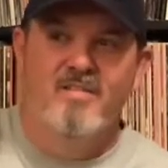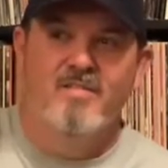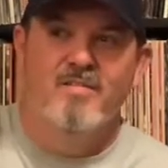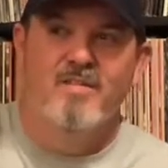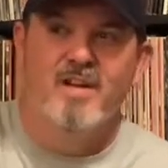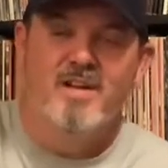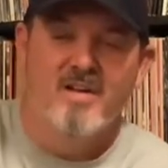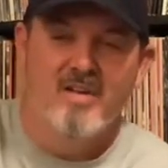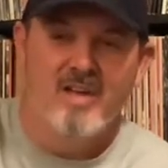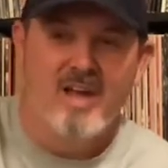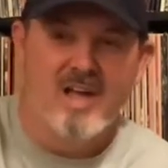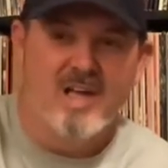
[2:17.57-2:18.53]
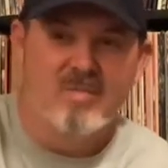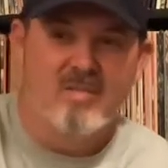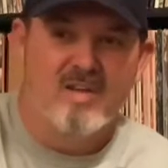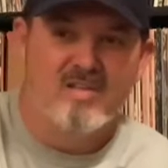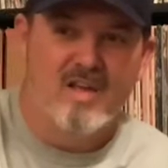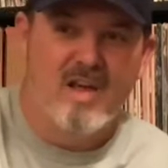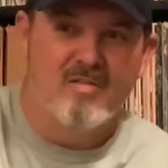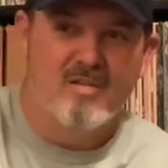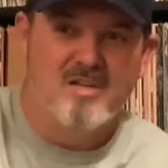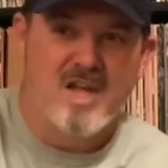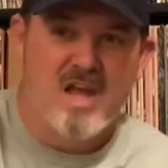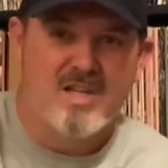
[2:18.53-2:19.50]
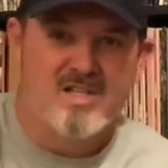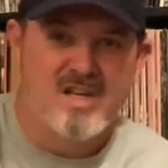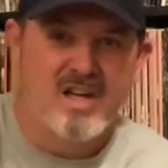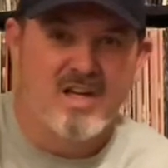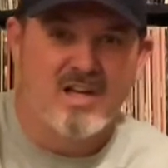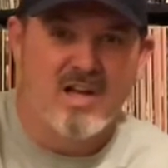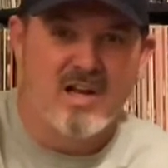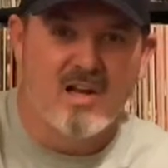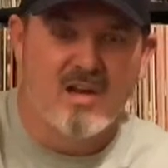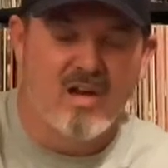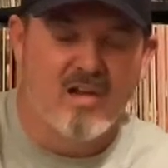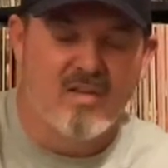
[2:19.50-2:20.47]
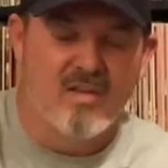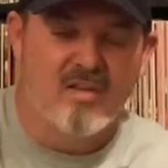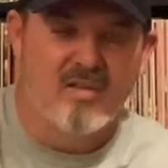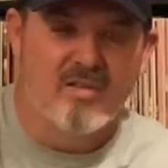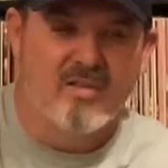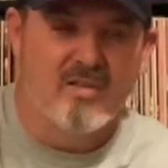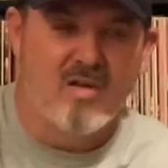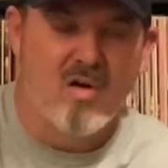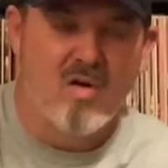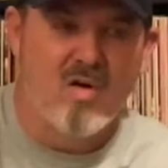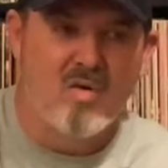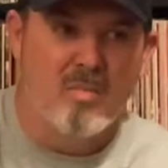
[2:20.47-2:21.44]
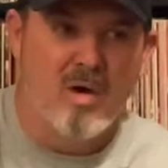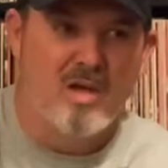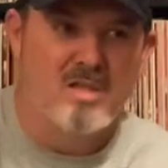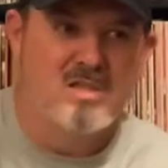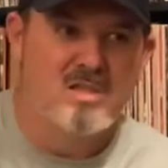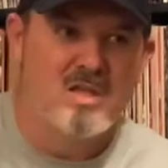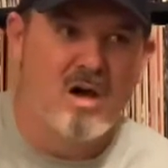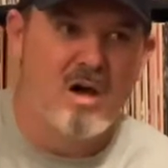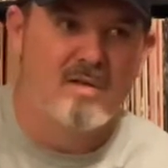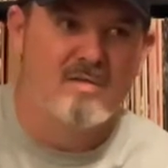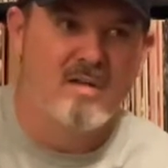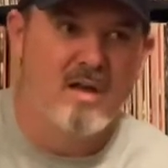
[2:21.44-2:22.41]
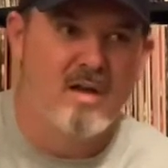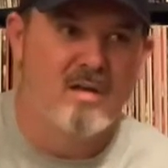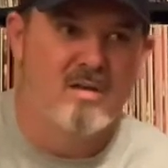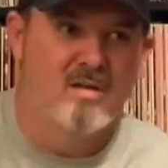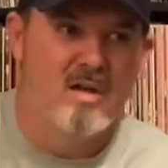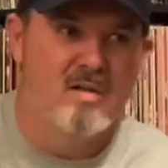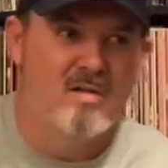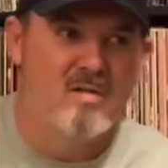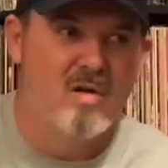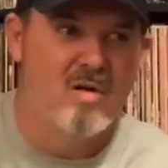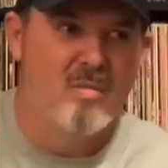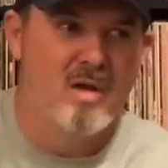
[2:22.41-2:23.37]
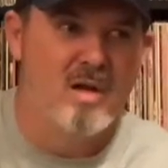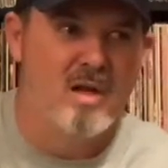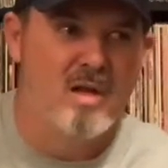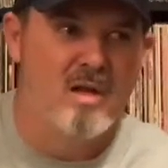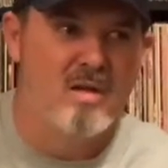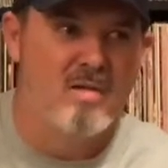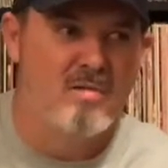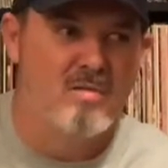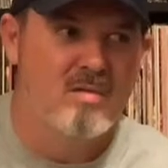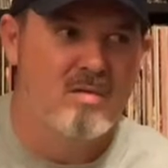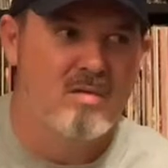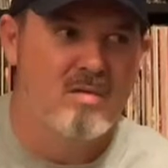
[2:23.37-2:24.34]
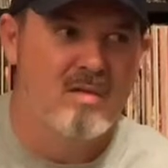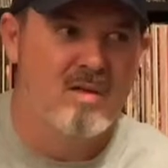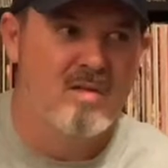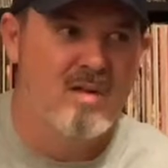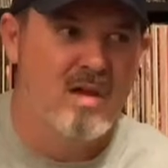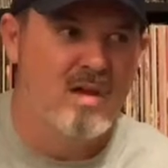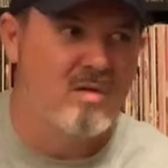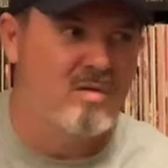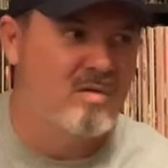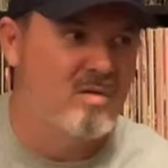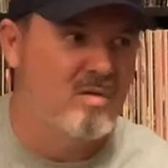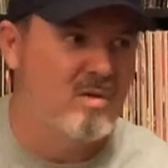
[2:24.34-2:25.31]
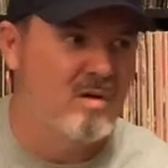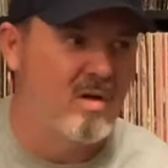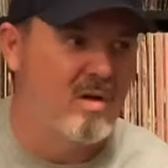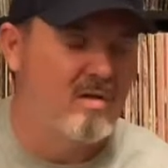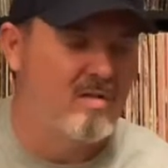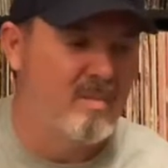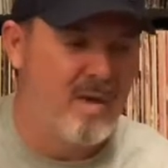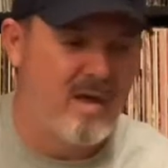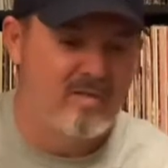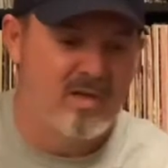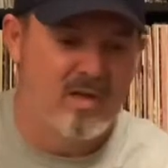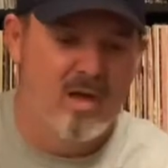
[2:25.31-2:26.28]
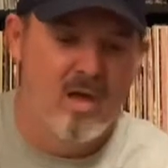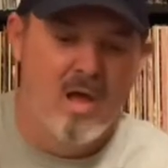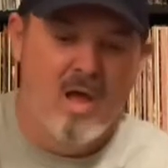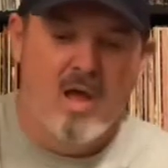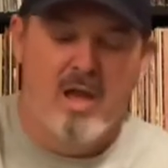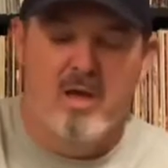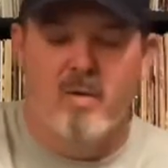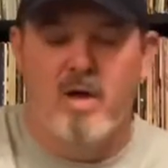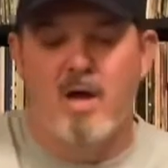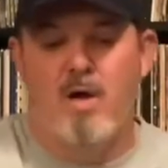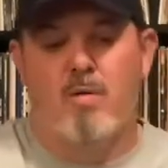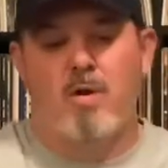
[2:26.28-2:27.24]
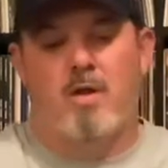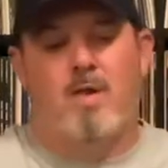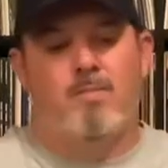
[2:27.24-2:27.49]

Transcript: video game that's ever changing, and there's so much content and so many details to it all. It's amazing. Anyway, I want to keep